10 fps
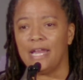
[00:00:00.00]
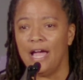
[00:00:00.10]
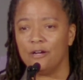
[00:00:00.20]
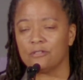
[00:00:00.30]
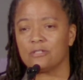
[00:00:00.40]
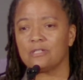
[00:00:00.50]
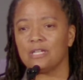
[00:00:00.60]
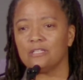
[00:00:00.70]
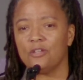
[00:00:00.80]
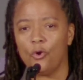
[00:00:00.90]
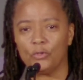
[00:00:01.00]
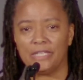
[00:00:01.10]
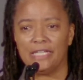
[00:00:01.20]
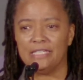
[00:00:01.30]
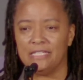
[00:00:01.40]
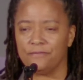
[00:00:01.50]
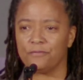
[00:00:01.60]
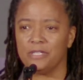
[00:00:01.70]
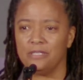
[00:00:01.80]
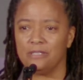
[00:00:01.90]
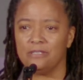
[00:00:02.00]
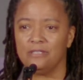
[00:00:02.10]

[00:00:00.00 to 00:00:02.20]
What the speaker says: House totally indifferent